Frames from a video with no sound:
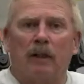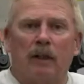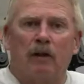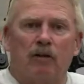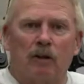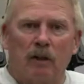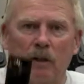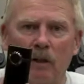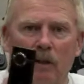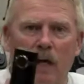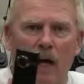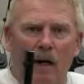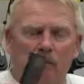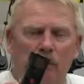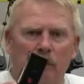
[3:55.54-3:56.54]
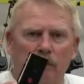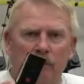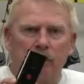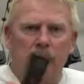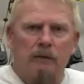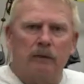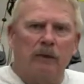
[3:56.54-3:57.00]
get you a good camera
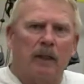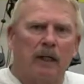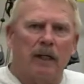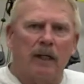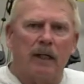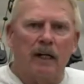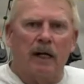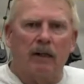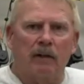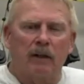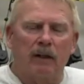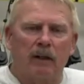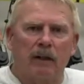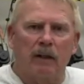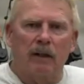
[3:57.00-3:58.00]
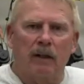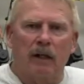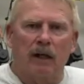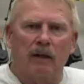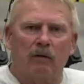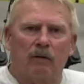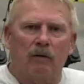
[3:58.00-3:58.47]
and get out there and get in
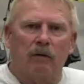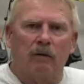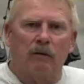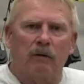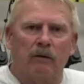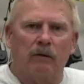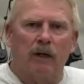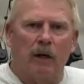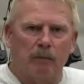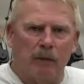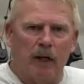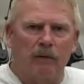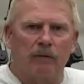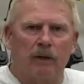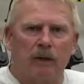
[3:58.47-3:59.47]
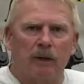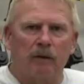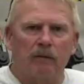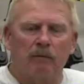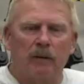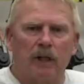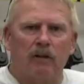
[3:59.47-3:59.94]
the outdoors. I'm Dave
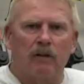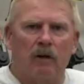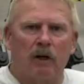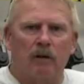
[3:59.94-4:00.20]
Leining. That's your